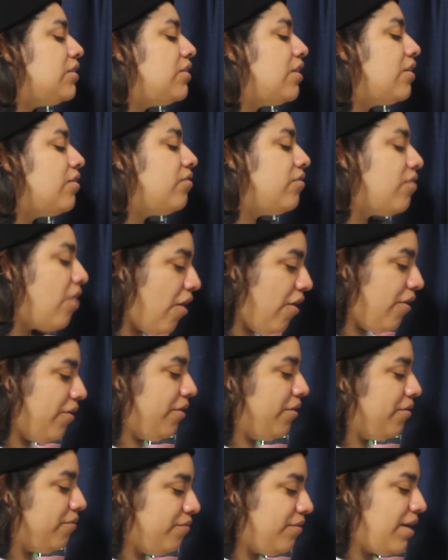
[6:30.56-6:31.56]
the
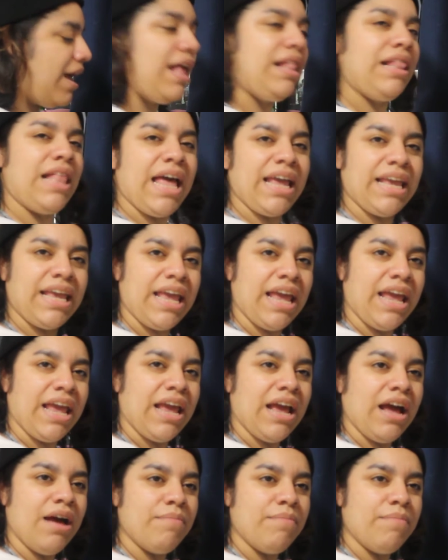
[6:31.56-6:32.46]
song, I like it.